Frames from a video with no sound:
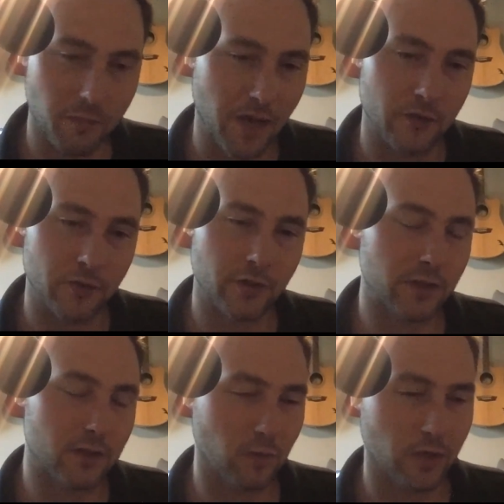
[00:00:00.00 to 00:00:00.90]

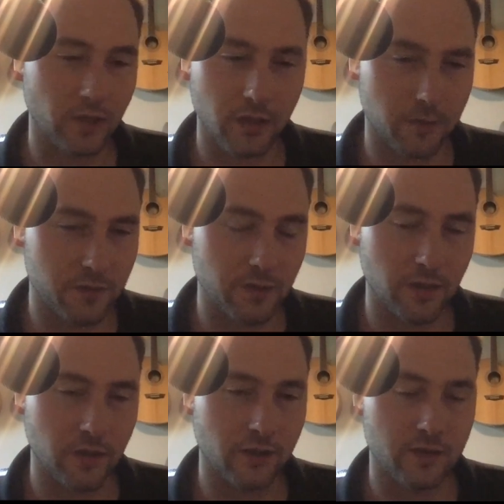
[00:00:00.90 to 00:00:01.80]
boundaries when it comes
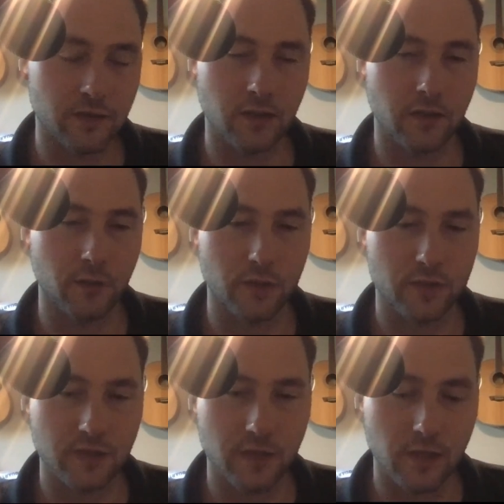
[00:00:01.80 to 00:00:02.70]
to distilling
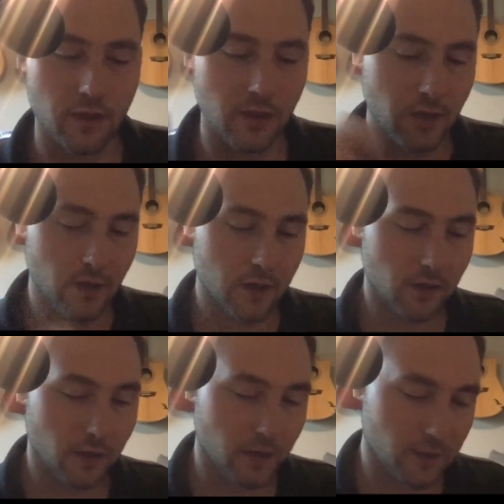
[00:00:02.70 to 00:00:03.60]
whiskey.
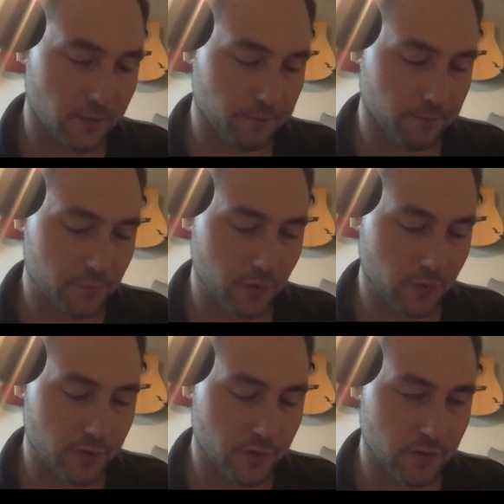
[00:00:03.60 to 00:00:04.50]
So
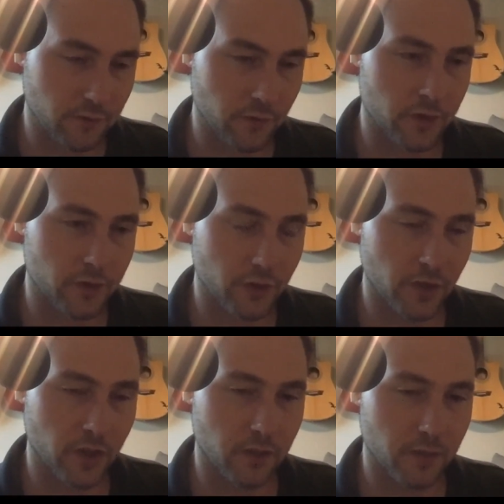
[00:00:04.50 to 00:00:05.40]
this is for
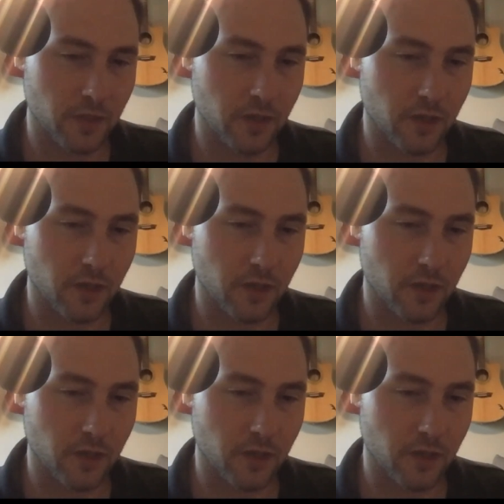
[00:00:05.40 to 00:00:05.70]
sure going to be a good